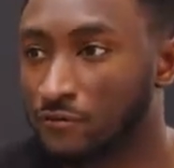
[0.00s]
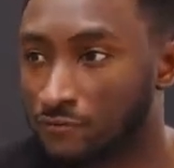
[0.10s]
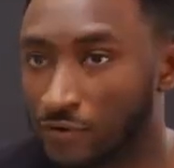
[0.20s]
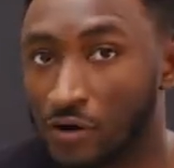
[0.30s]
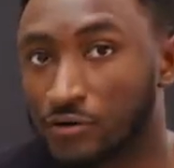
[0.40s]

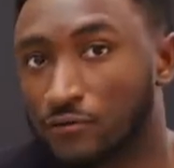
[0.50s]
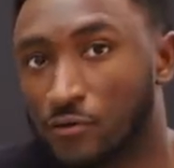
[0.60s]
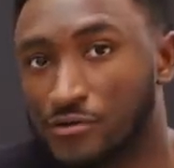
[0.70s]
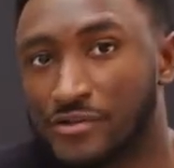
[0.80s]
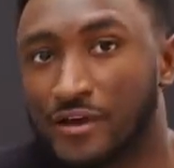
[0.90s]
for under
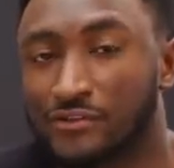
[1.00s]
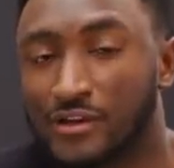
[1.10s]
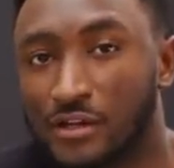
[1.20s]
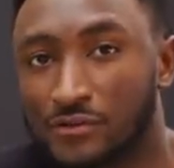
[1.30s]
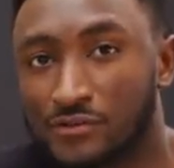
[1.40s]

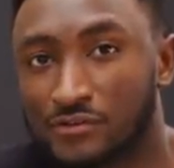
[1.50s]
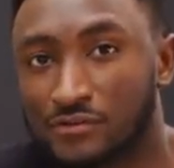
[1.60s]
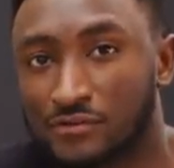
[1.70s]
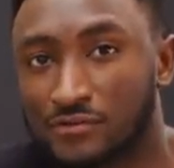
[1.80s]
$400,000?